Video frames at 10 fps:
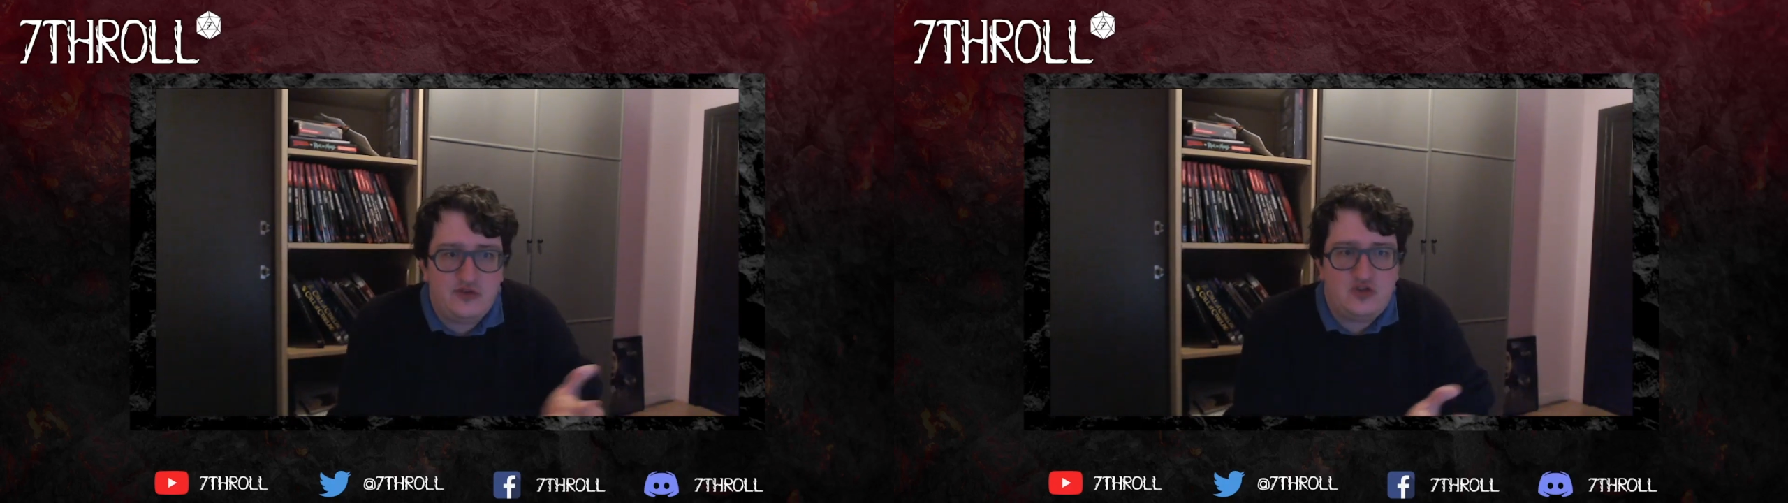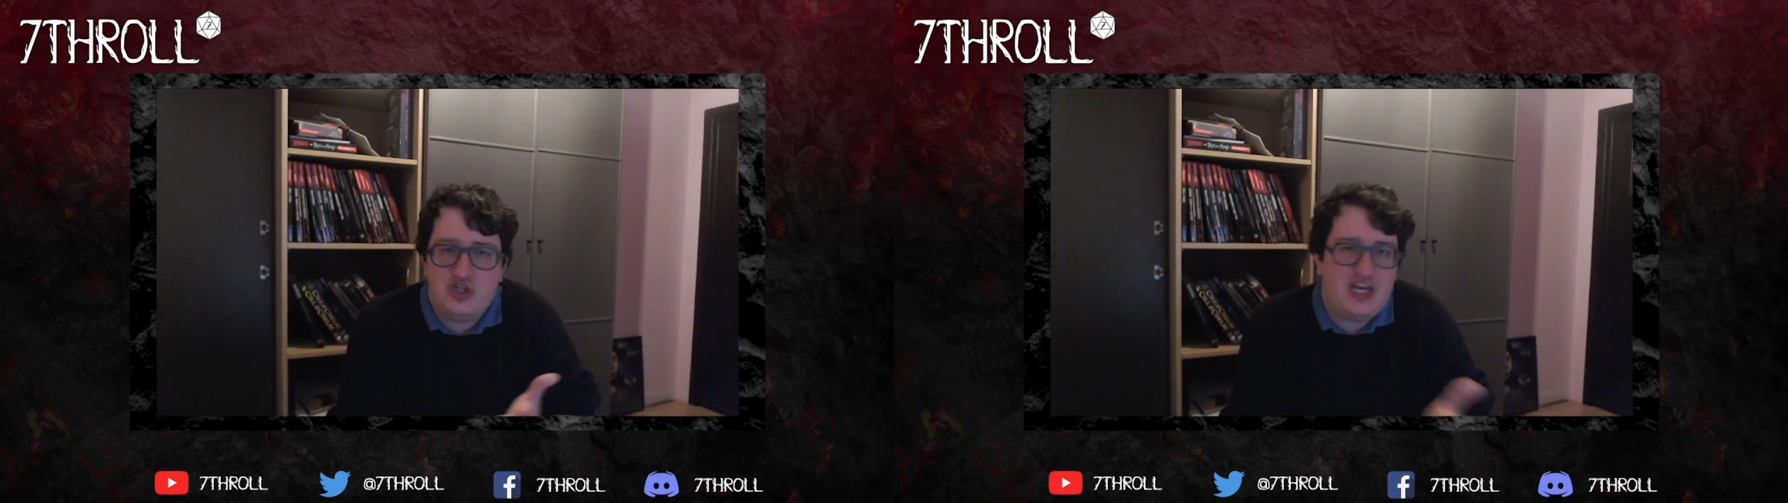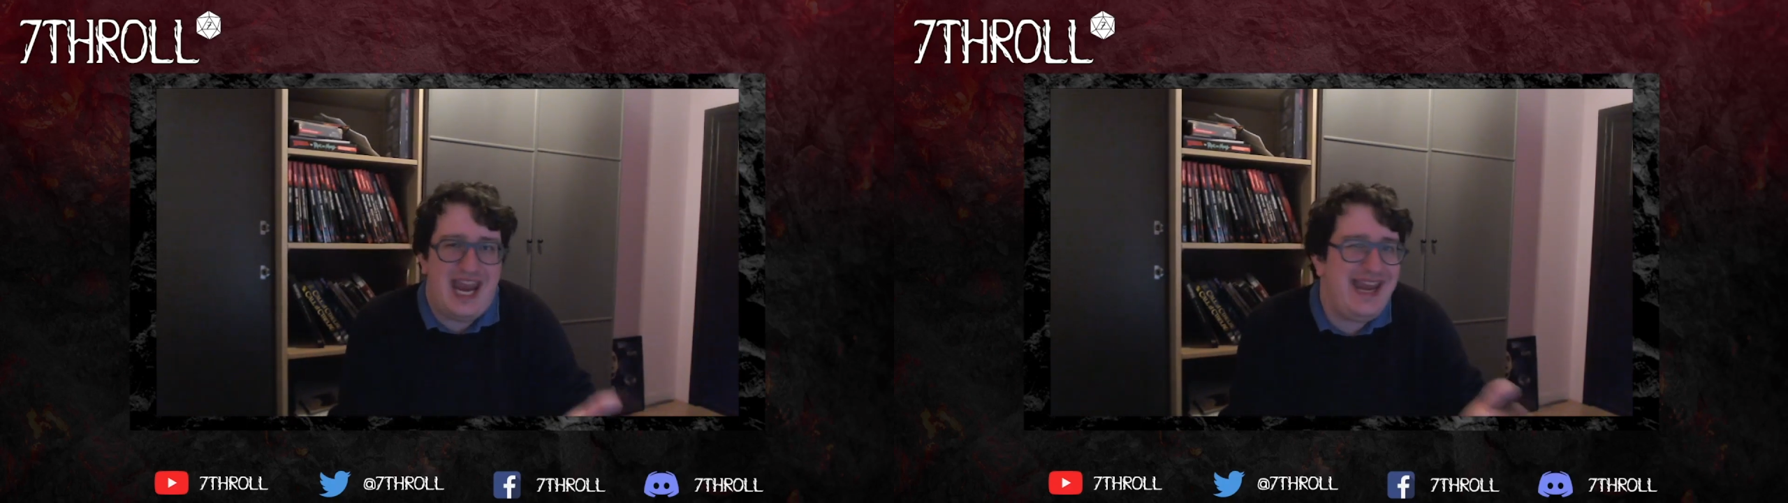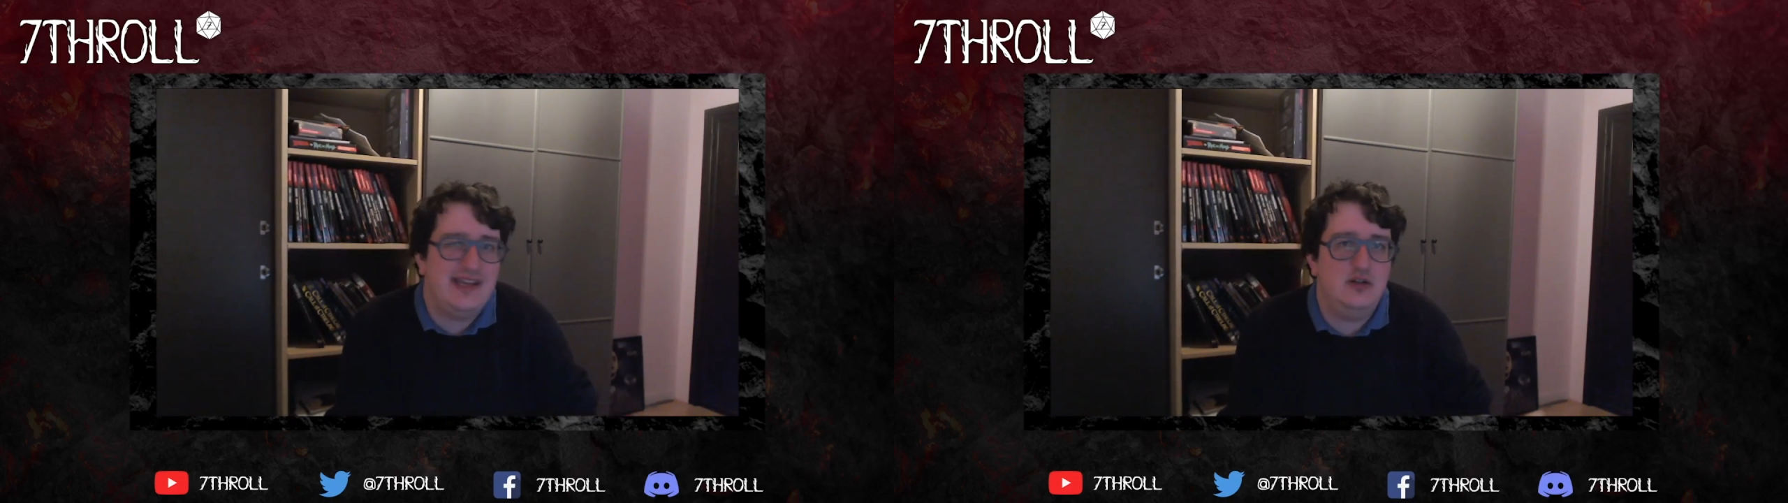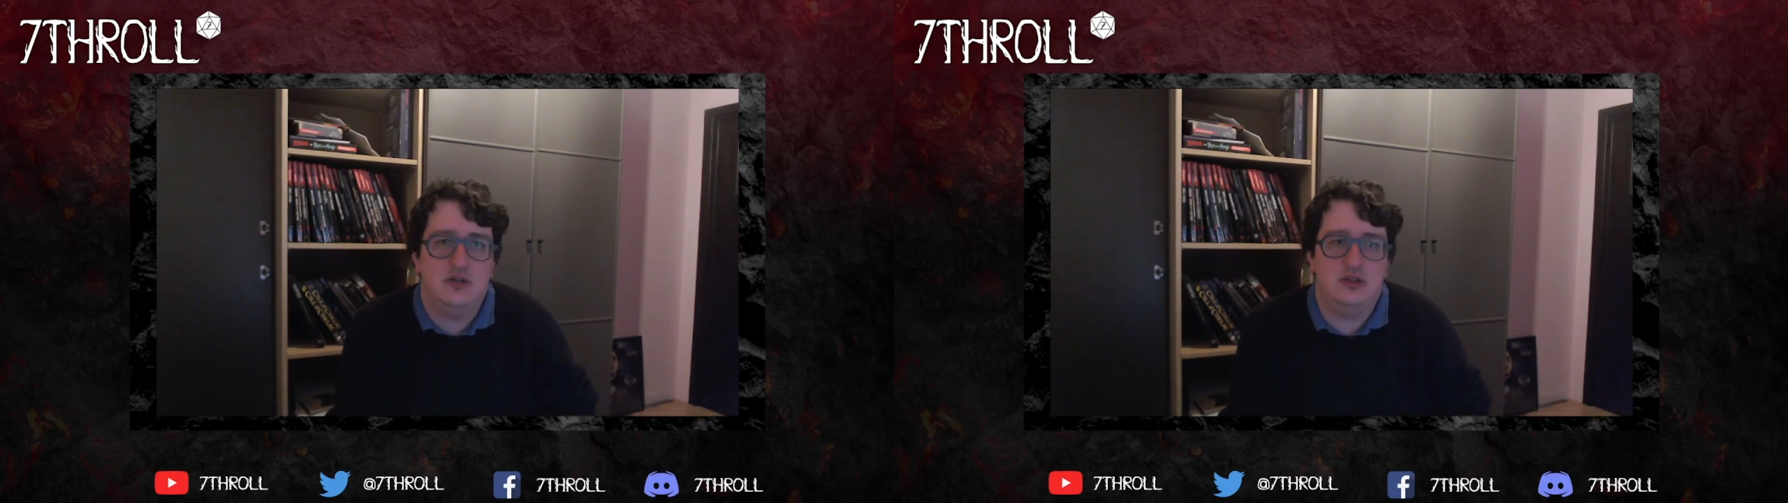
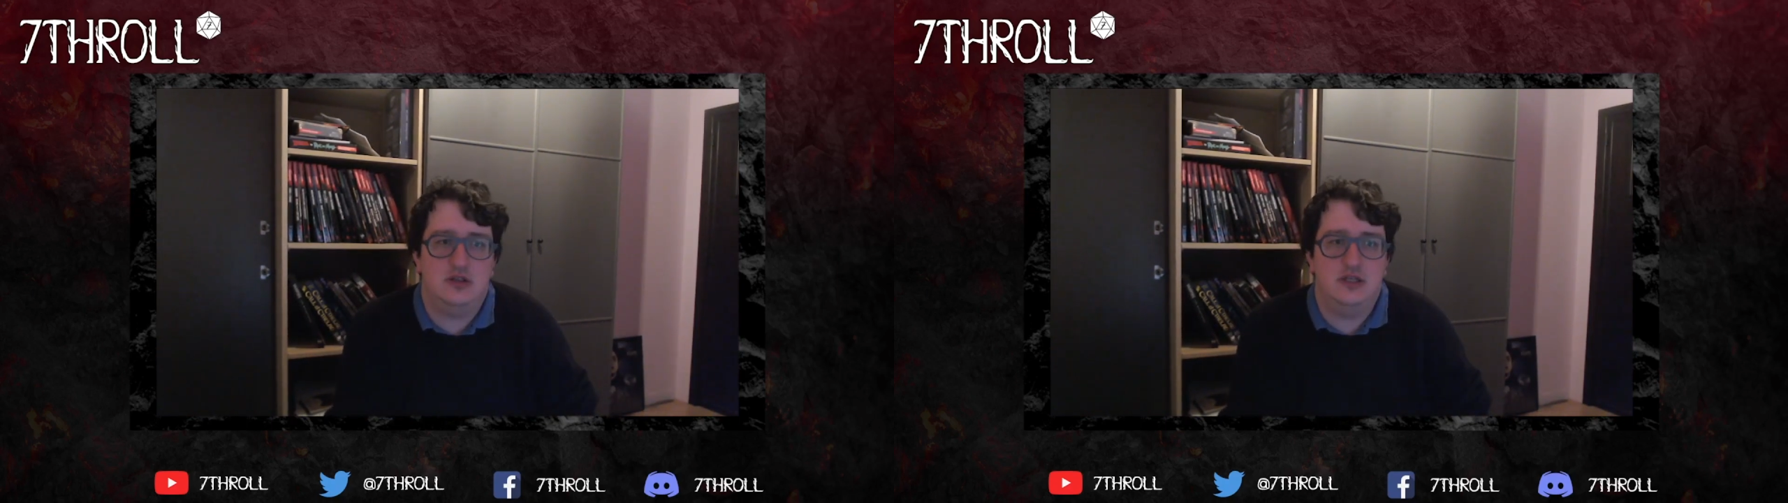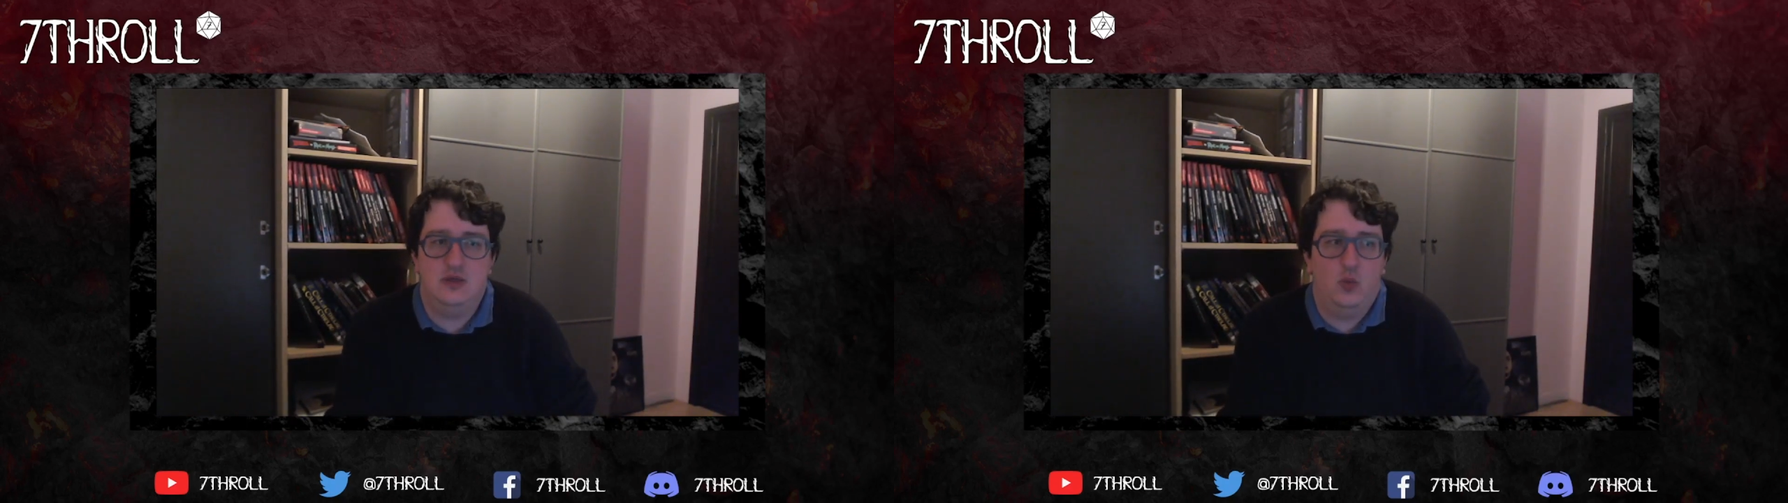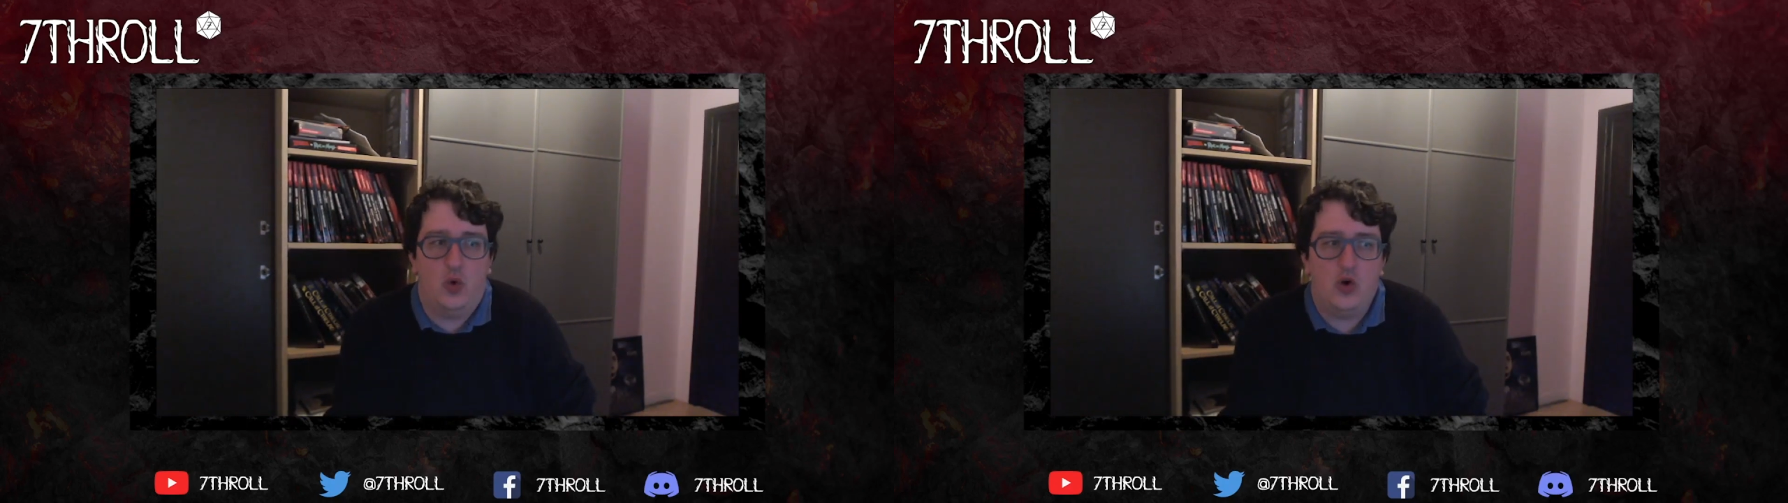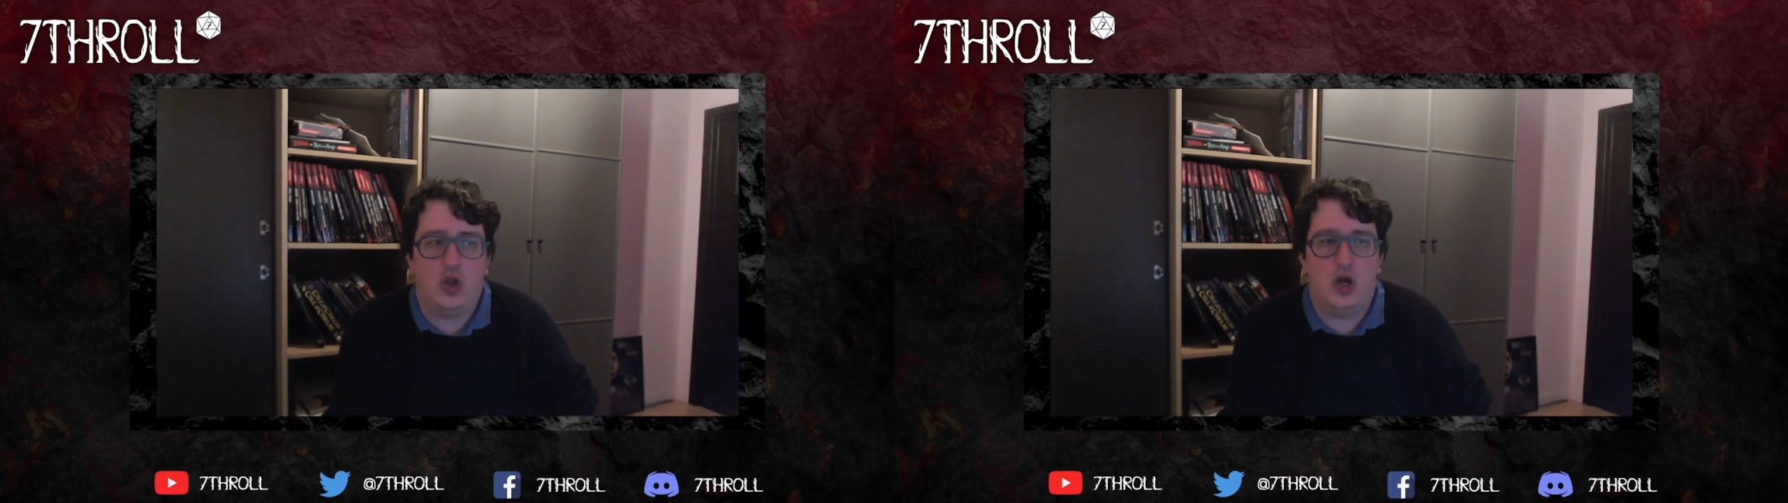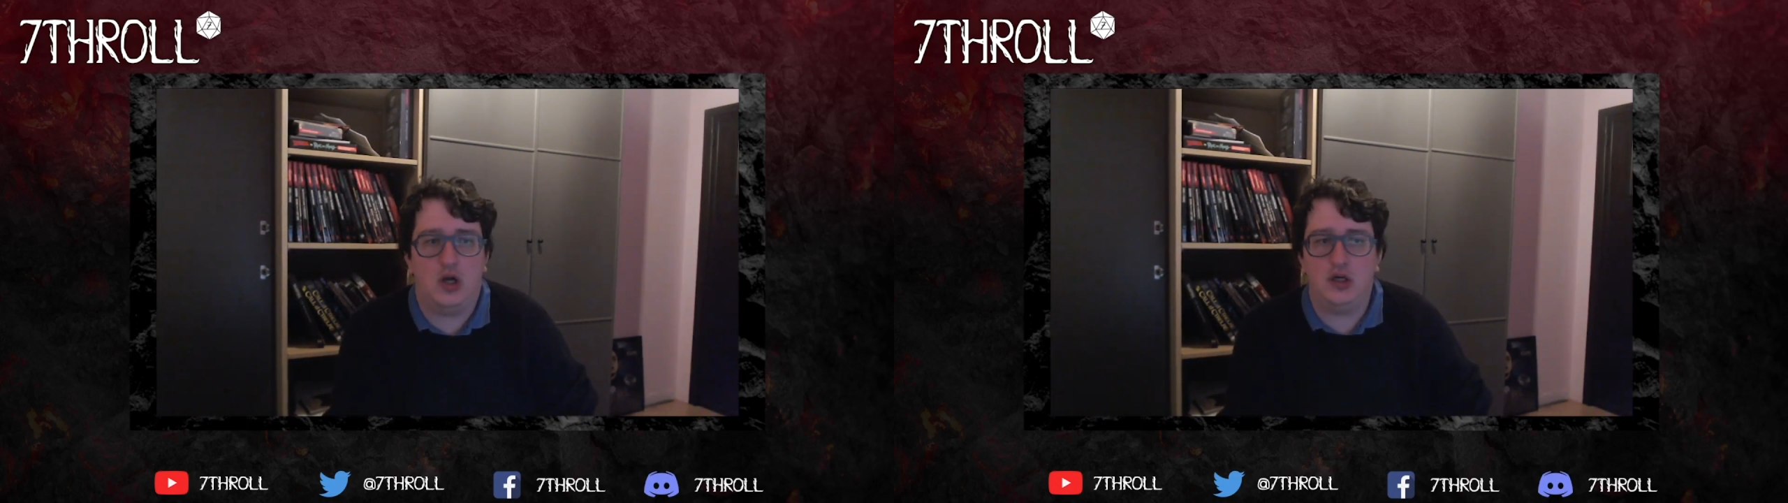changed in
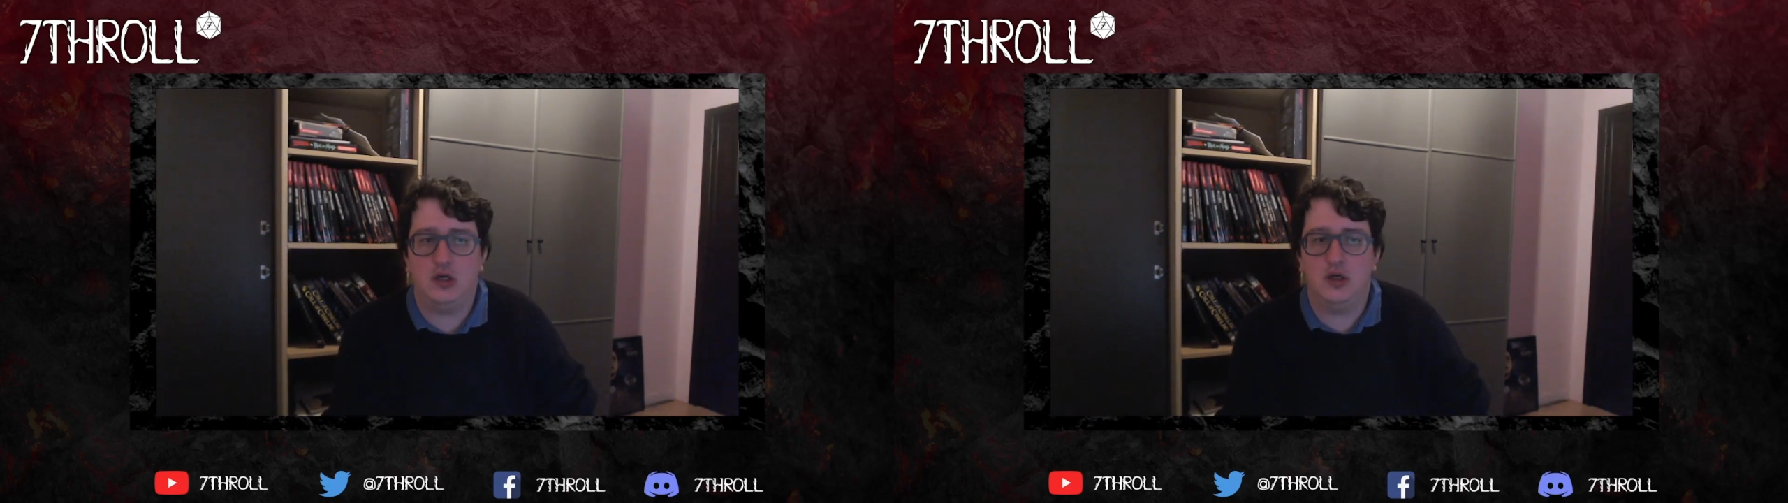Warlock.